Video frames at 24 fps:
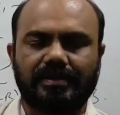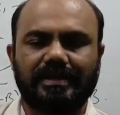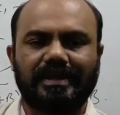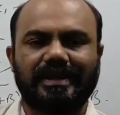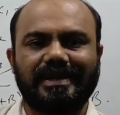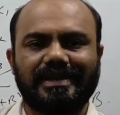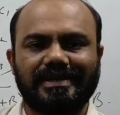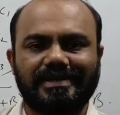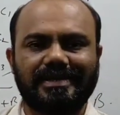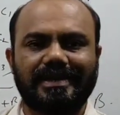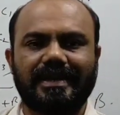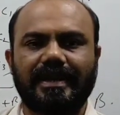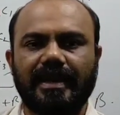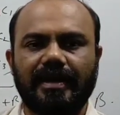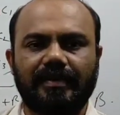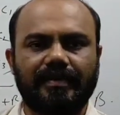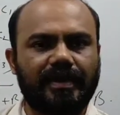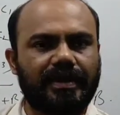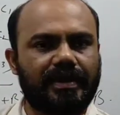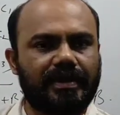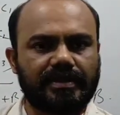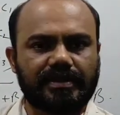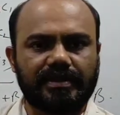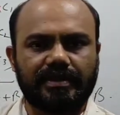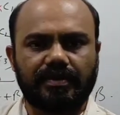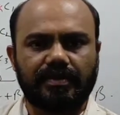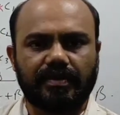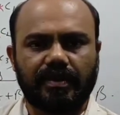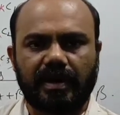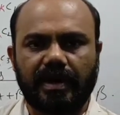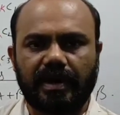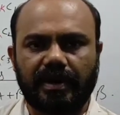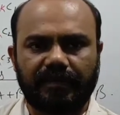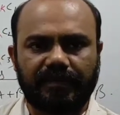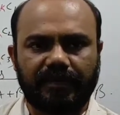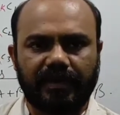In a single matrix you
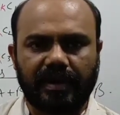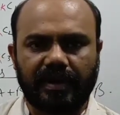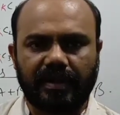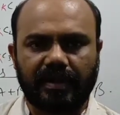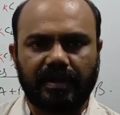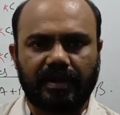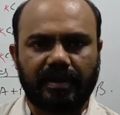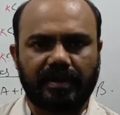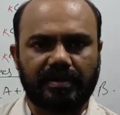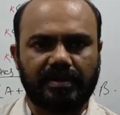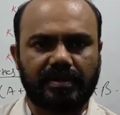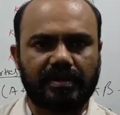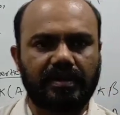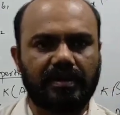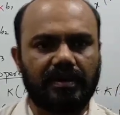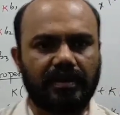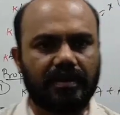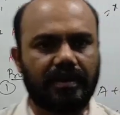can't find the addition.